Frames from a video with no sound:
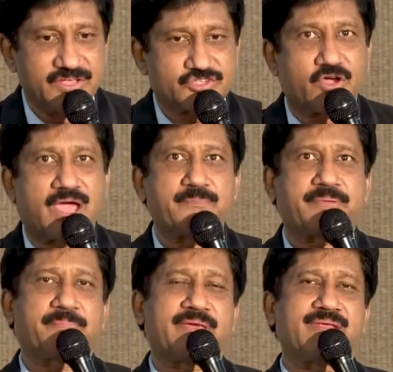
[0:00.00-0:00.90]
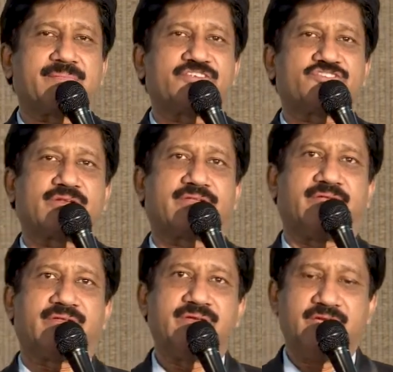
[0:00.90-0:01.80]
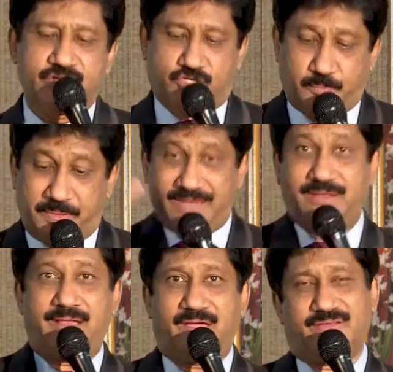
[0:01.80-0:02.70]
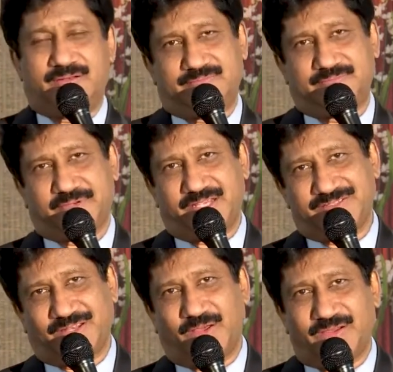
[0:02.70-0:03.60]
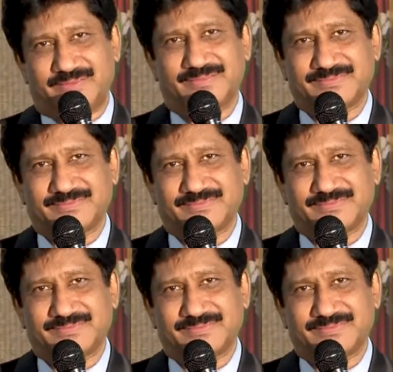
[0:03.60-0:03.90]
So I'm preparing my children to be in heaven. Praise the Lord.